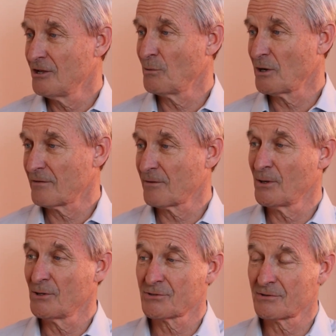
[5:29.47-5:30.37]
You want to have the
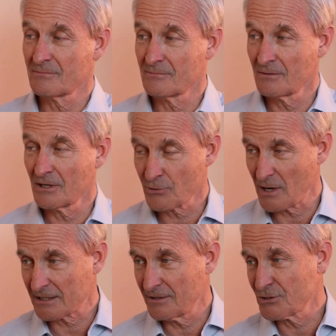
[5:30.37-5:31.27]
most
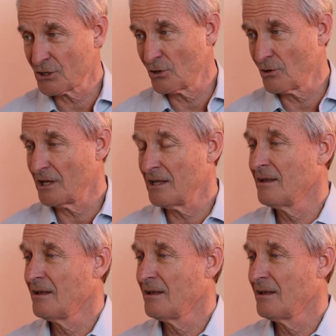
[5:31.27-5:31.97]
attractive security